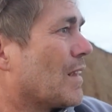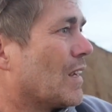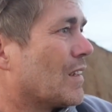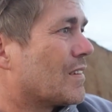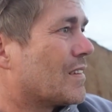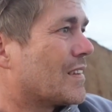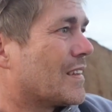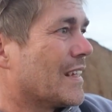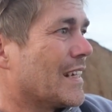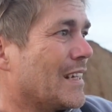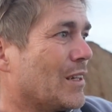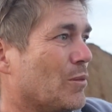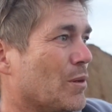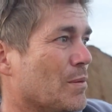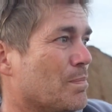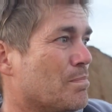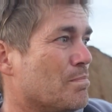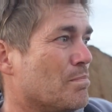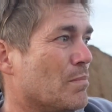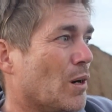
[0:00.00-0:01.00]
I think we
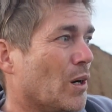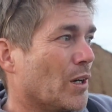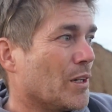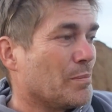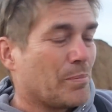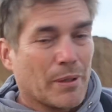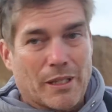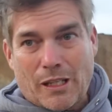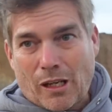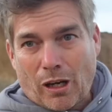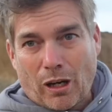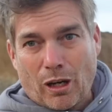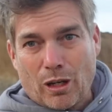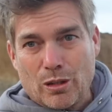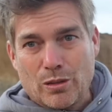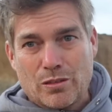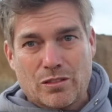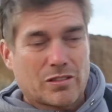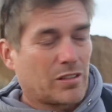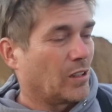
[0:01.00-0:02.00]
might be
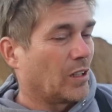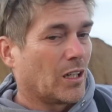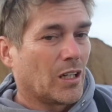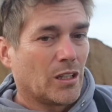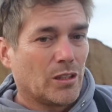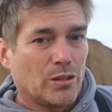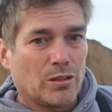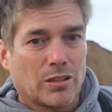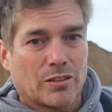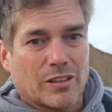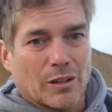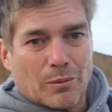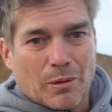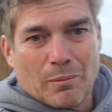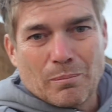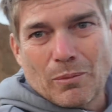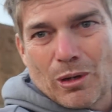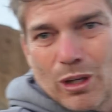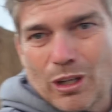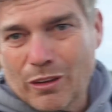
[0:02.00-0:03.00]
close to low. I think we
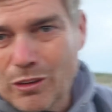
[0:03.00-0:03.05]
might